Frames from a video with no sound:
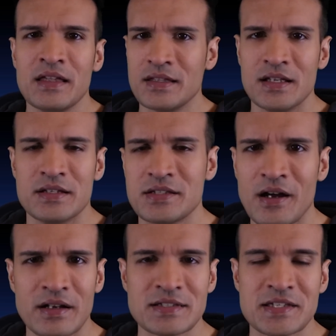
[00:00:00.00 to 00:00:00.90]
the
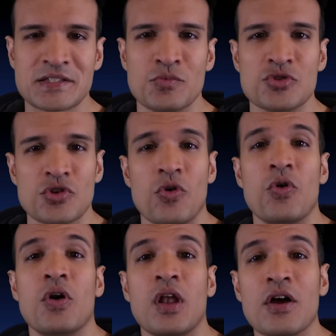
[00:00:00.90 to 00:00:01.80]
targeting system was
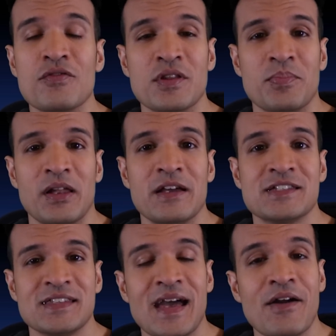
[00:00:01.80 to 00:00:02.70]
all over the
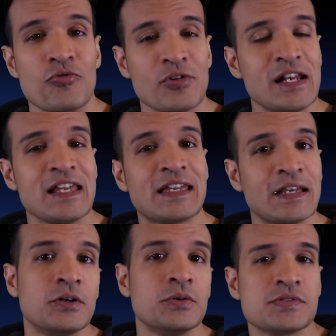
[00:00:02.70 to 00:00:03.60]
place, and that really
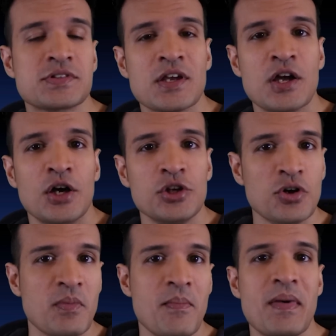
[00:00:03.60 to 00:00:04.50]
kills
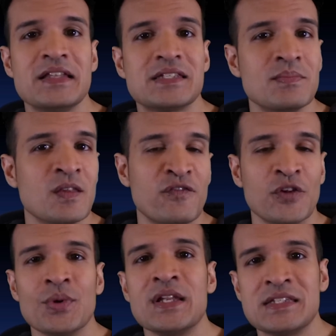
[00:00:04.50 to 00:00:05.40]
your momentum, the
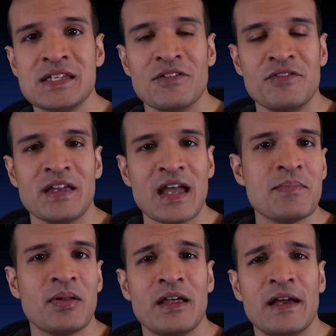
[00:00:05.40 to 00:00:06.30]
fluidity of the
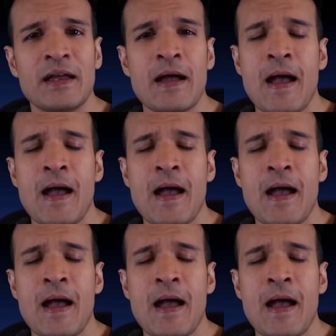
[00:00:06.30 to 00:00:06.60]
gameplay.